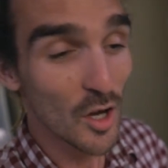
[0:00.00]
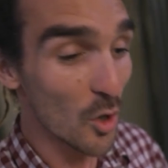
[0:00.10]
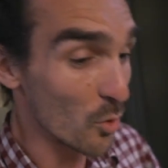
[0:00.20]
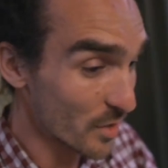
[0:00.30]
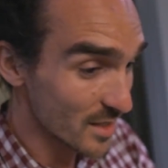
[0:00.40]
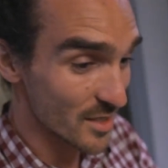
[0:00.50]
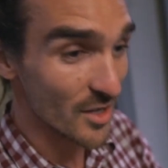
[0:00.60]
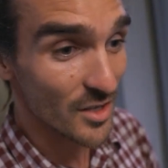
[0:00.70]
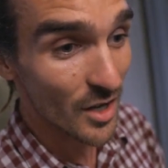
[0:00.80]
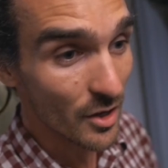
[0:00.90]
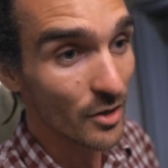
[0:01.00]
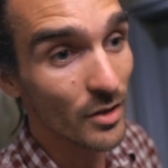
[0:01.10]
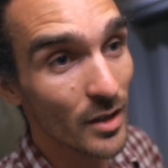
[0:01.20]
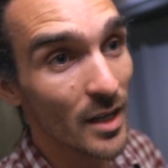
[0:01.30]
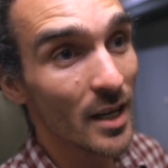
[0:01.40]
cool things you can
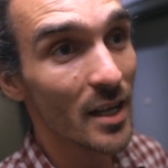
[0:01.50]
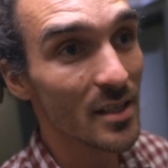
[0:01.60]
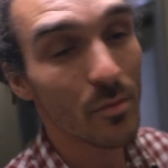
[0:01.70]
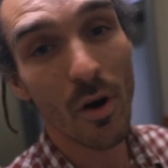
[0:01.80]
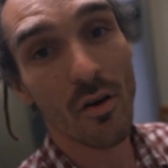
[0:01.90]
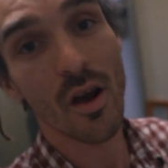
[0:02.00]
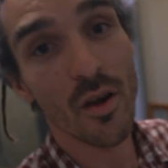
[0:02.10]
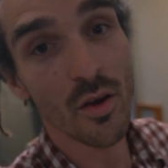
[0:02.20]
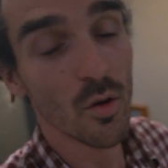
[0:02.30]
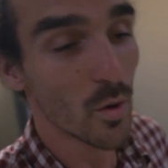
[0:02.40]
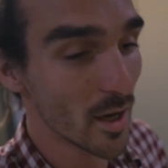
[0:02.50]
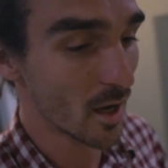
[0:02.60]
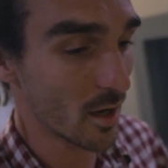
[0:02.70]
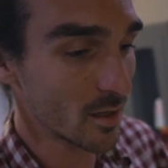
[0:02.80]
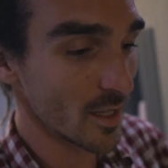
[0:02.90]
do. Tomorrow we
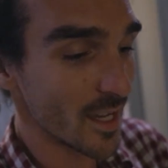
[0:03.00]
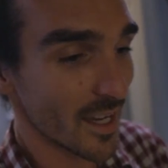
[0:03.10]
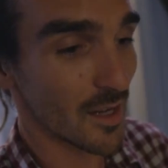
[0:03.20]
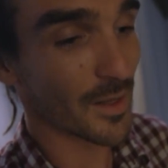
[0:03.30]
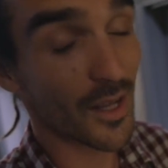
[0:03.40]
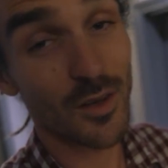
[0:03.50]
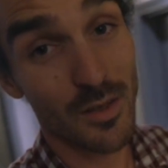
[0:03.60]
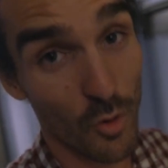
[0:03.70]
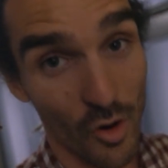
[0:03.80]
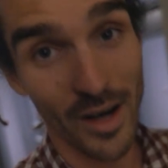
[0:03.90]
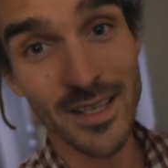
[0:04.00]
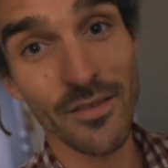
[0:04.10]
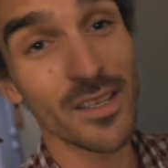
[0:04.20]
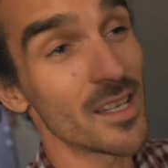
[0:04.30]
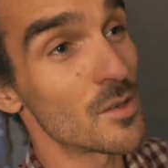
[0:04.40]
are going to be doing some more
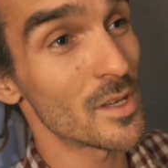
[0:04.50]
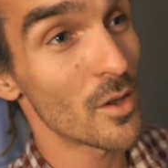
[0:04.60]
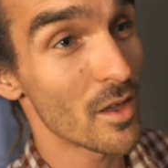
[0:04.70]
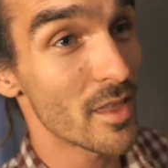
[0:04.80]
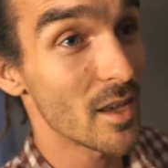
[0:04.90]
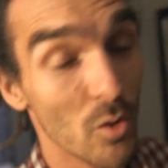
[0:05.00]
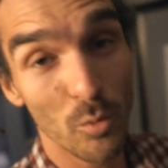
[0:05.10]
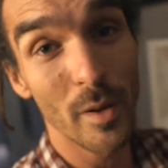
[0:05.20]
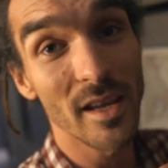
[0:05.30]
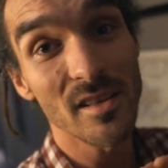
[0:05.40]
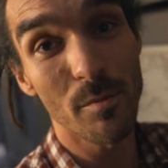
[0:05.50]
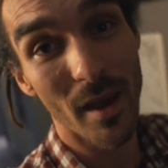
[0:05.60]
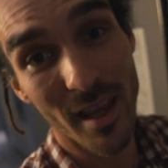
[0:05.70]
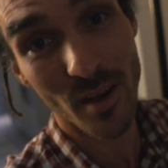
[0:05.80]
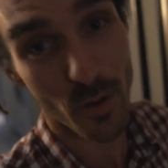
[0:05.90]
activities. We're doing a thing called Peak to
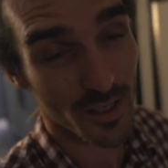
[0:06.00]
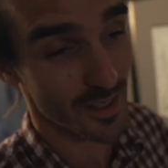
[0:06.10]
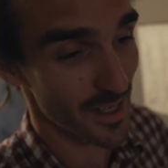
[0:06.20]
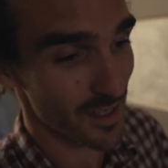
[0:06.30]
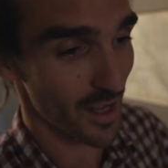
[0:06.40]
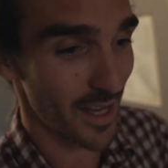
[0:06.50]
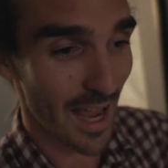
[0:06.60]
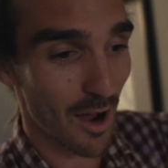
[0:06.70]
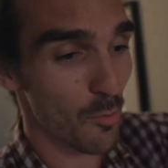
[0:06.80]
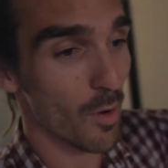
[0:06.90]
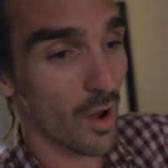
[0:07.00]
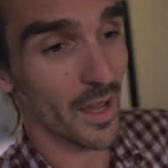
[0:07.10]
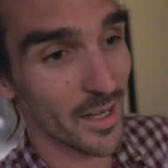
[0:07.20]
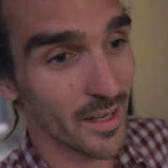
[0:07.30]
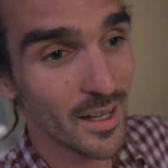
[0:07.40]
Peak, which is this like
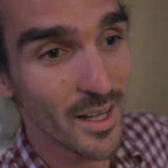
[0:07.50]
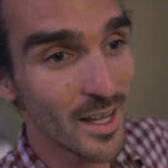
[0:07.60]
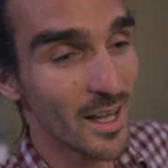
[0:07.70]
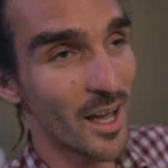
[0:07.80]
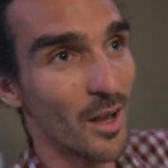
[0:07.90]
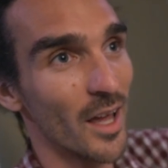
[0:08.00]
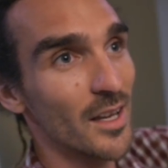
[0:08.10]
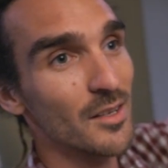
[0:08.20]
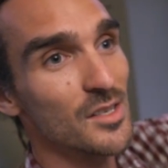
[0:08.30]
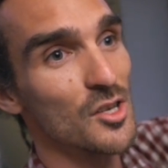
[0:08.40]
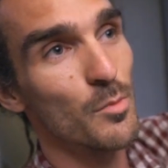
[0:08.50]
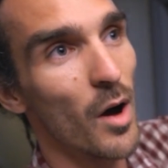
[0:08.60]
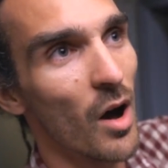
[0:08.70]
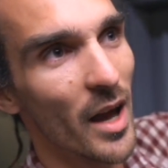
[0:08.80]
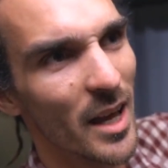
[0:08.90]
alpine, like super
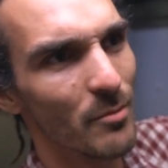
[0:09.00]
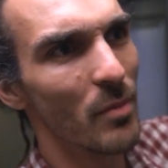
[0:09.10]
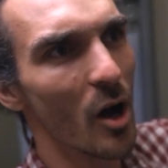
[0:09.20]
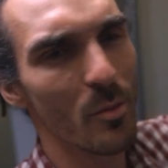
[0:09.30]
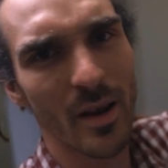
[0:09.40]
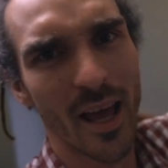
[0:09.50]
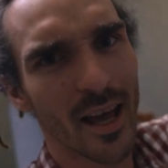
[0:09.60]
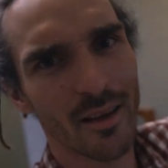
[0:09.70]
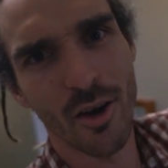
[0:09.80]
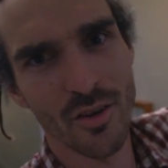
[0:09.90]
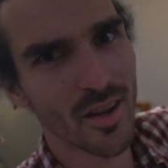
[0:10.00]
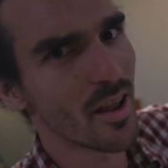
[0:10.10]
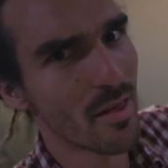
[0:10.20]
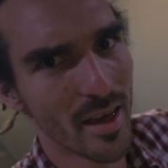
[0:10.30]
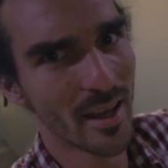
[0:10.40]
high open air
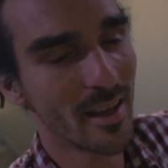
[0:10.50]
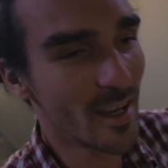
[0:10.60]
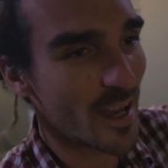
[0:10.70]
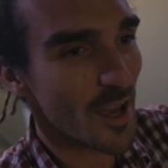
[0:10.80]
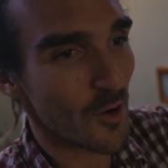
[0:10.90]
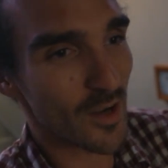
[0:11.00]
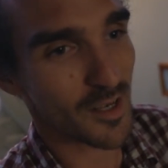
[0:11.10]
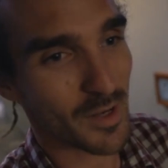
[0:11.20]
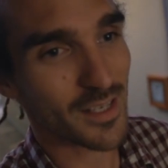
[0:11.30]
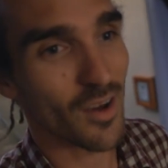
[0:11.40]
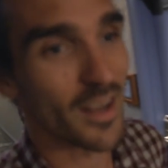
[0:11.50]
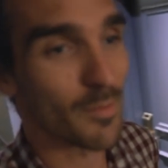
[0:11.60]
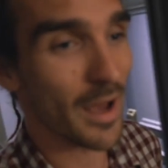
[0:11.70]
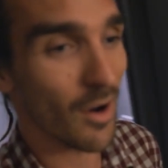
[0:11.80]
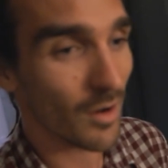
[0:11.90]
gondola thing, which I'm excited
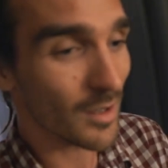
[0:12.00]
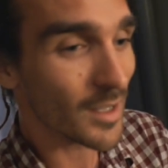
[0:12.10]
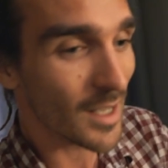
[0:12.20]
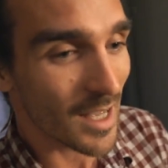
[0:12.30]
about.